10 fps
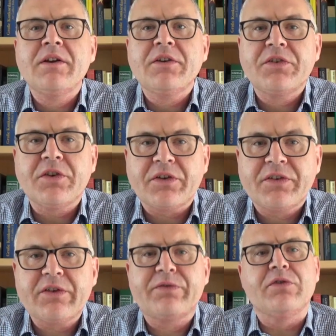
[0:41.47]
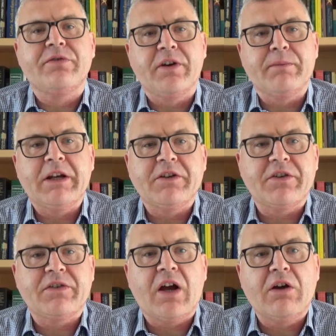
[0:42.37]
Successful fund
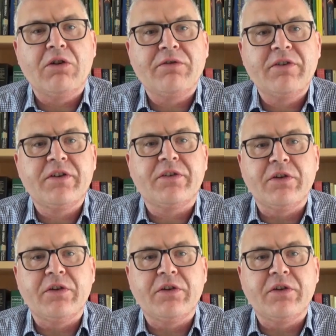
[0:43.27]
managers are often as